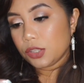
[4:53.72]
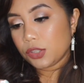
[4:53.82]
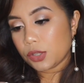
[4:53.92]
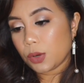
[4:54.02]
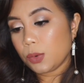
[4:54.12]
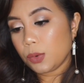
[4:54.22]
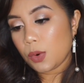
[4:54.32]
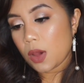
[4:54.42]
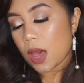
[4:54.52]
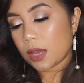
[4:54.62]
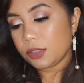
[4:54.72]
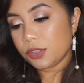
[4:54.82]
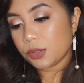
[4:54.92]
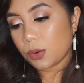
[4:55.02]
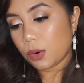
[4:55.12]
So
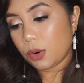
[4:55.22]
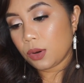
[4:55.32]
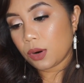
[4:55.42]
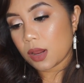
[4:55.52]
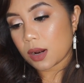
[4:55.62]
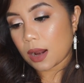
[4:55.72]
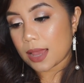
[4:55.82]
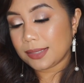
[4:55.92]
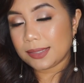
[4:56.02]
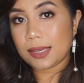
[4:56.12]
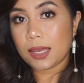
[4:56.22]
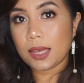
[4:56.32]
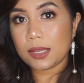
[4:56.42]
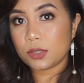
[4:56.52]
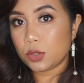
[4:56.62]
underscore
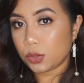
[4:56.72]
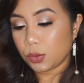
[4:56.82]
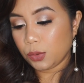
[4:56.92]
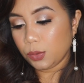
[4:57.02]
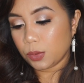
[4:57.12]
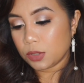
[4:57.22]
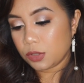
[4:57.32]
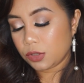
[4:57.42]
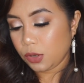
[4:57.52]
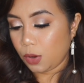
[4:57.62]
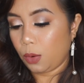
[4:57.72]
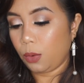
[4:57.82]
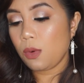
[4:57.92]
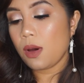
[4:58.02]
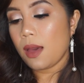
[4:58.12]
Raisa 2 wants to
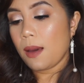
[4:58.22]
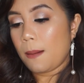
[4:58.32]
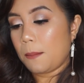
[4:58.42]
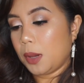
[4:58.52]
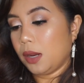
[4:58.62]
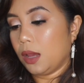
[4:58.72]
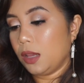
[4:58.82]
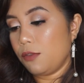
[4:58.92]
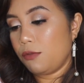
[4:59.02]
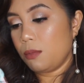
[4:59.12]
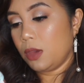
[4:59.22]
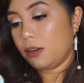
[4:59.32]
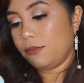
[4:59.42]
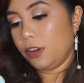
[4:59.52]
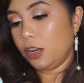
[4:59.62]
know, Mana, if you
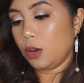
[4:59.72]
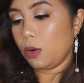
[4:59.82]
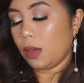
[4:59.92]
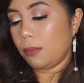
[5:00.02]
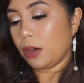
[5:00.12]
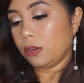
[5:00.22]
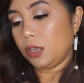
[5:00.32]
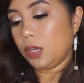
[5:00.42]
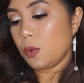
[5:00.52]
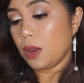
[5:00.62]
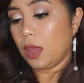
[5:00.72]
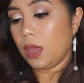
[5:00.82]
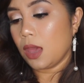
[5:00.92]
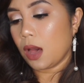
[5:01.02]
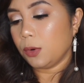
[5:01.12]
made a video about
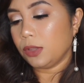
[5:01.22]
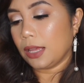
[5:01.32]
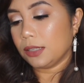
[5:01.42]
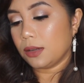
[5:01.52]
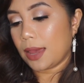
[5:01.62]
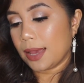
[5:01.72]
Q&A, I would like to